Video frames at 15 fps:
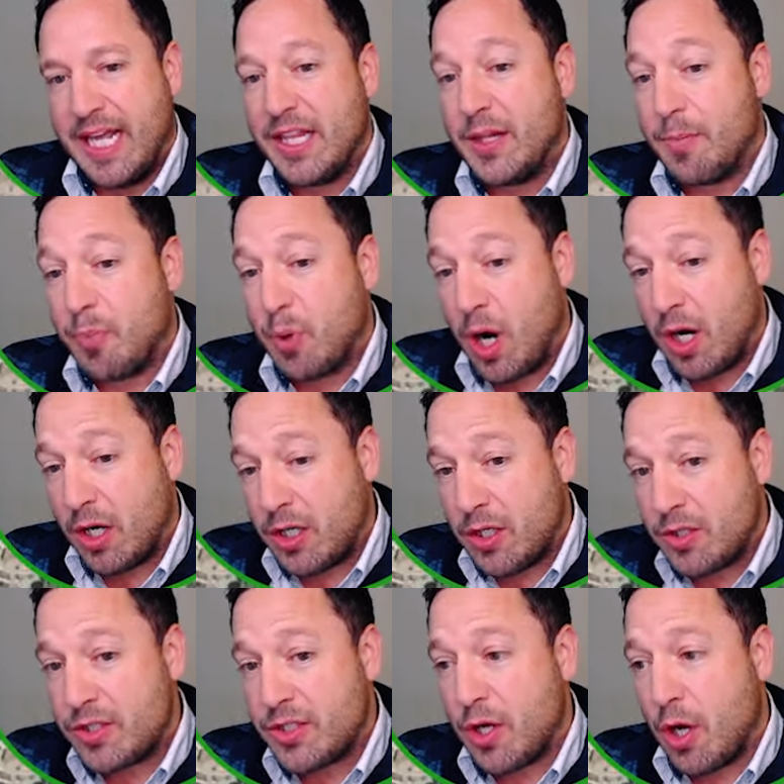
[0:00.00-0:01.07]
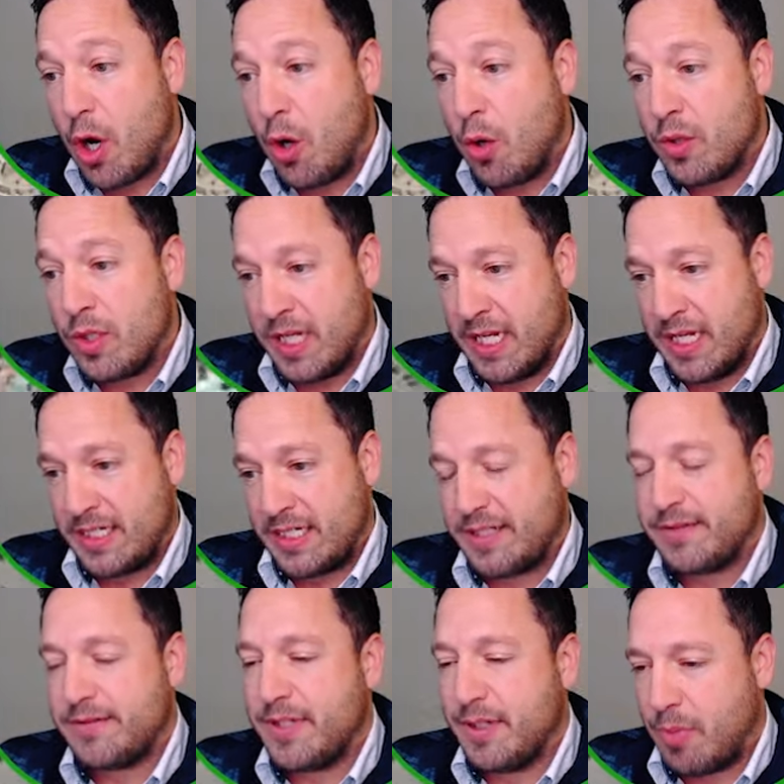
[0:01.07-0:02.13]
The Broncos own this.
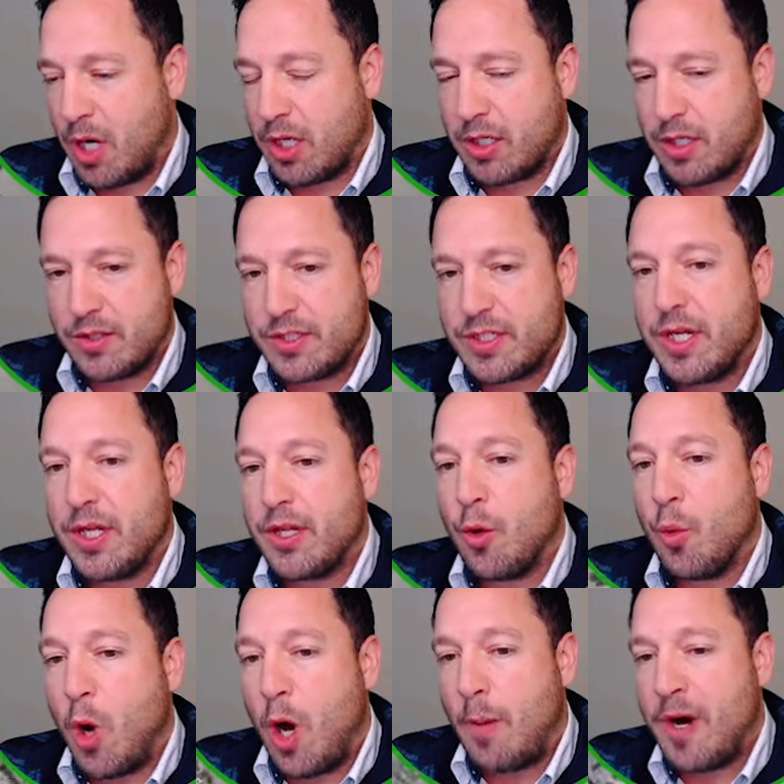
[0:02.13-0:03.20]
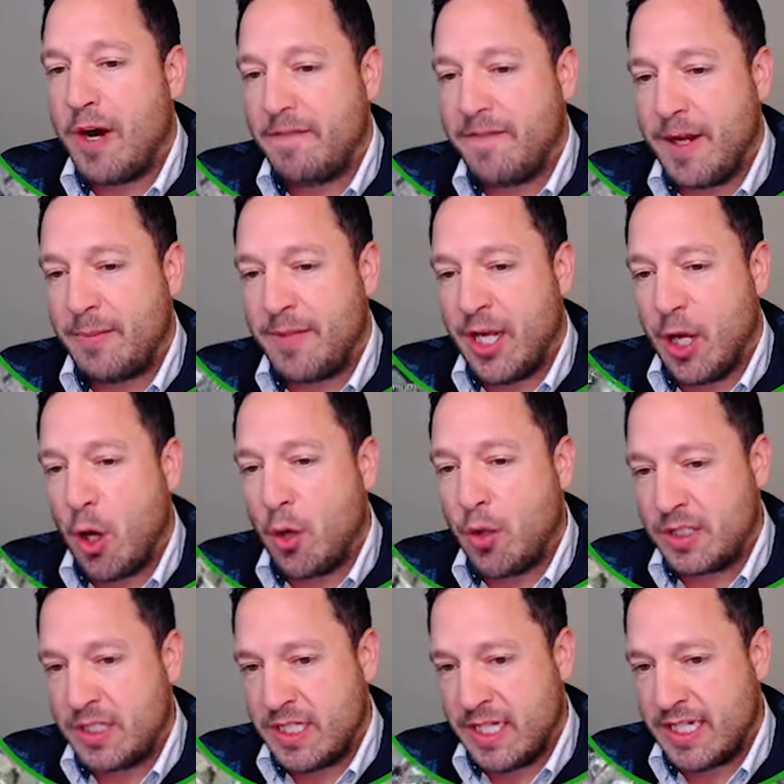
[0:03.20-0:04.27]
The Walmart family
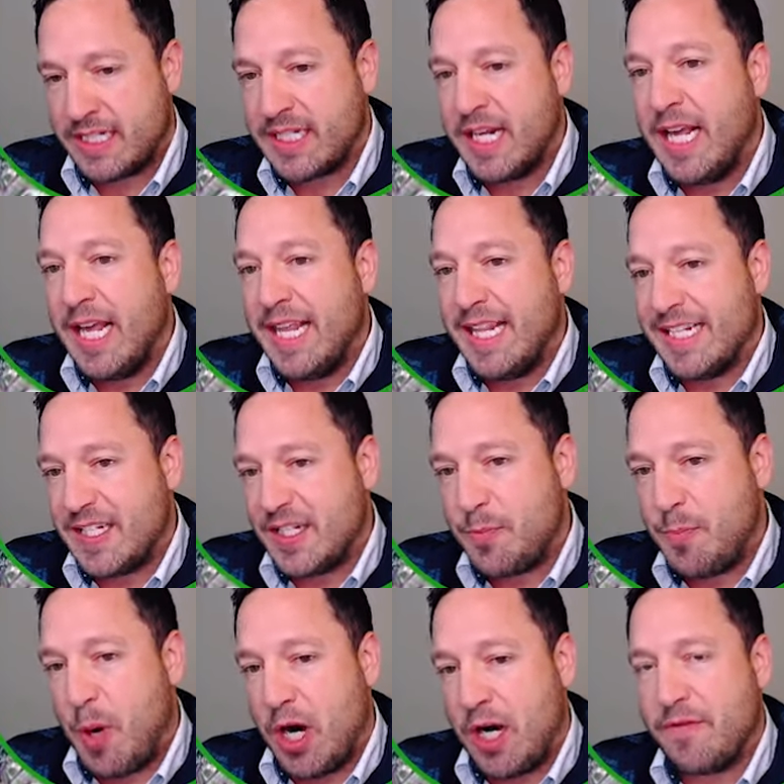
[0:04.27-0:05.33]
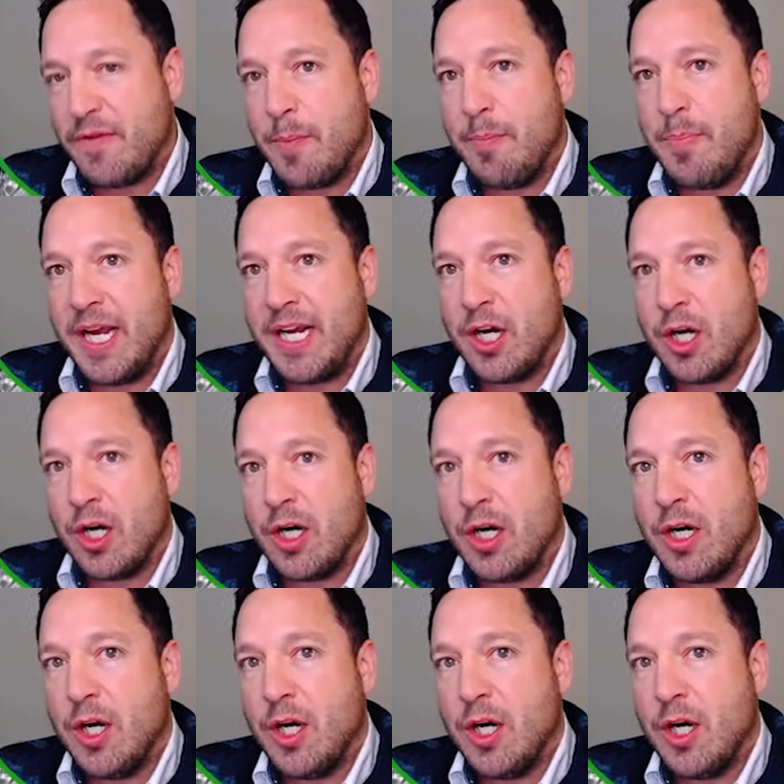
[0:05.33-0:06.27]
owns this. This is part of a bigger